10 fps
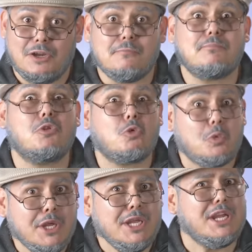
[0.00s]

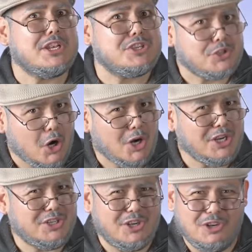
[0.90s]
Maria has
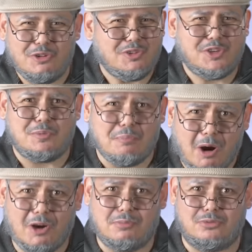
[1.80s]
started to lose her
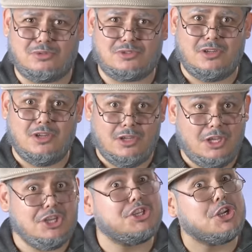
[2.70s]
marbles.
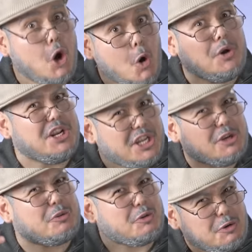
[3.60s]
She's going a
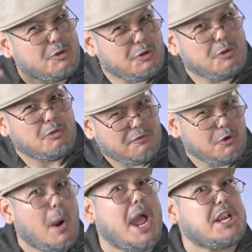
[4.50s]
little cuckoo if
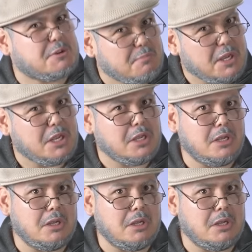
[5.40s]
you ask me.